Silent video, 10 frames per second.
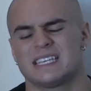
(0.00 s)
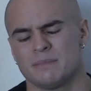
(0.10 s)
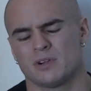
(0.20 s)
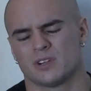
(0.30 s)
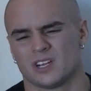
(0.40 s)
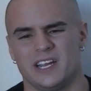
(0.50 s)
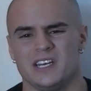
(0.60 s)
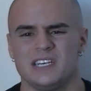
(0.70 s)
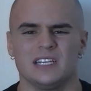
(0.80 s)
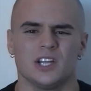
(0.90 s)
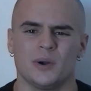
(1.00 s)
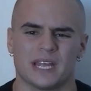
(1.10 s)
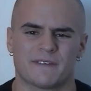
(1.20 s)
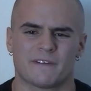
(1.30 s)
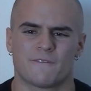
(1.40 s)
Similarly,
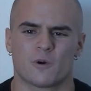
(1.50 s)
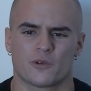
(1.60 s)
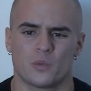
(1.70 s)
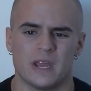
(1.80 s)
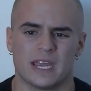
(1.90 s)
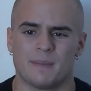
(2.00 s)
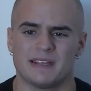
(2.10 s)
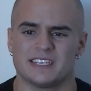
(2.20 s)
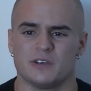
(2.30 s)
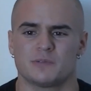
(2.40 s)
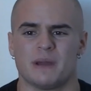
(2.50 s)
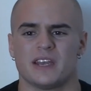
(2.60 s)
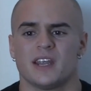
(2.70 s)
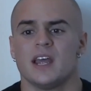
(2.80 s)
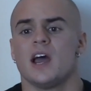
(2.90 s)
deloading every fourth week means that you
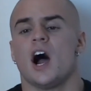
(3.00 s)
spend